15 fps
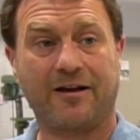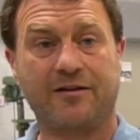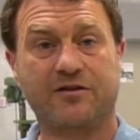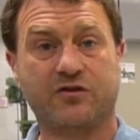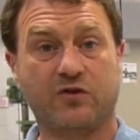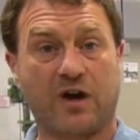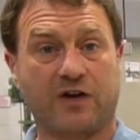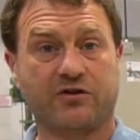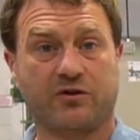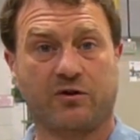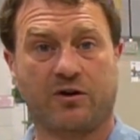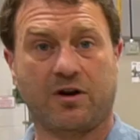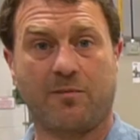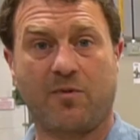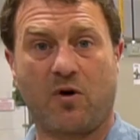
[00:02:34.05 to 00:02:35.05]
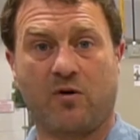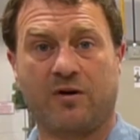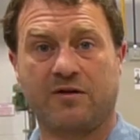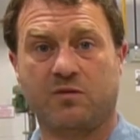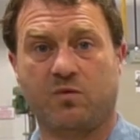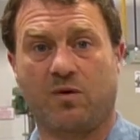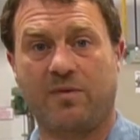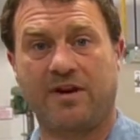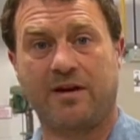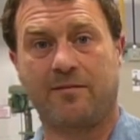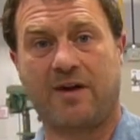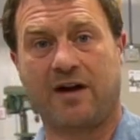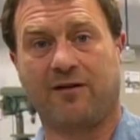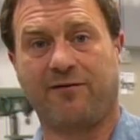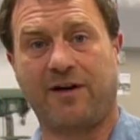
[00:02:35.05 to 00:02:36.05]
Structural components will be in
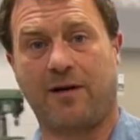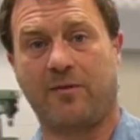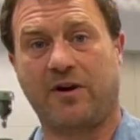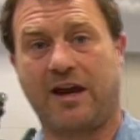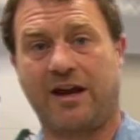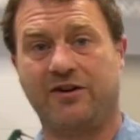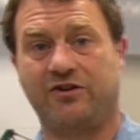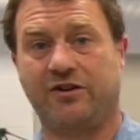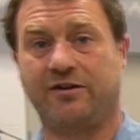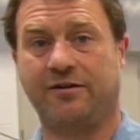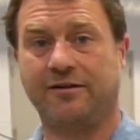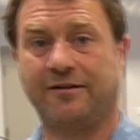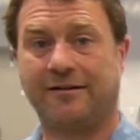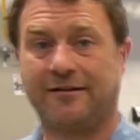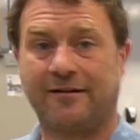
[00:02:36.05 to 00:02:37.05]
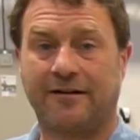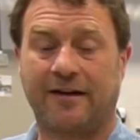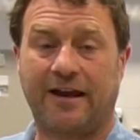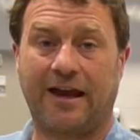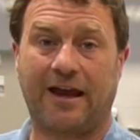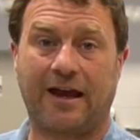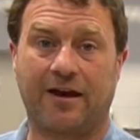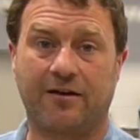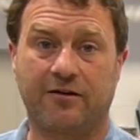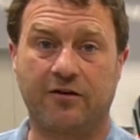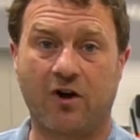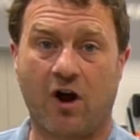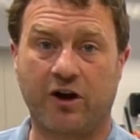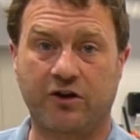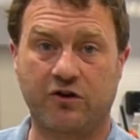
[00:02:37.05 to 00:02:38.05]
metal fabrication and
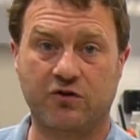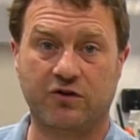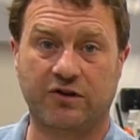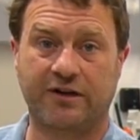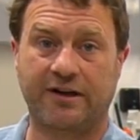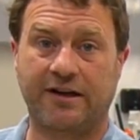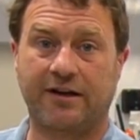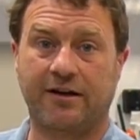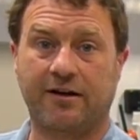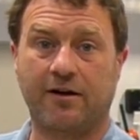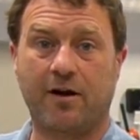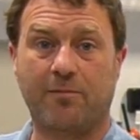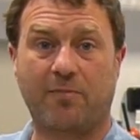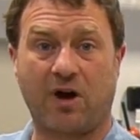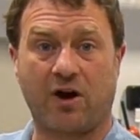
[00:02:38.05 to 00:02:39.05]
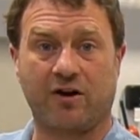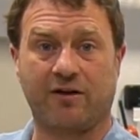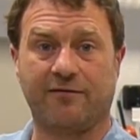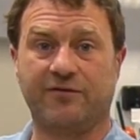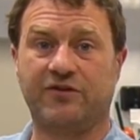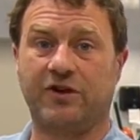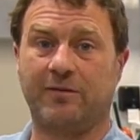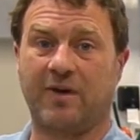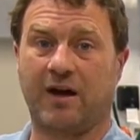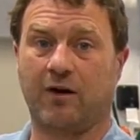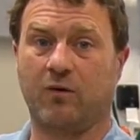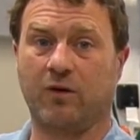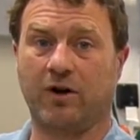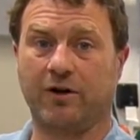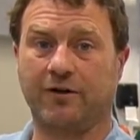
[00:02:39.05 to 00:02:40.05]
not usually part of sheet
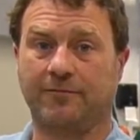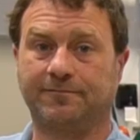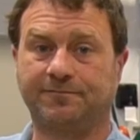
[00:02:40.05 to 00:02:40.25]
metal work.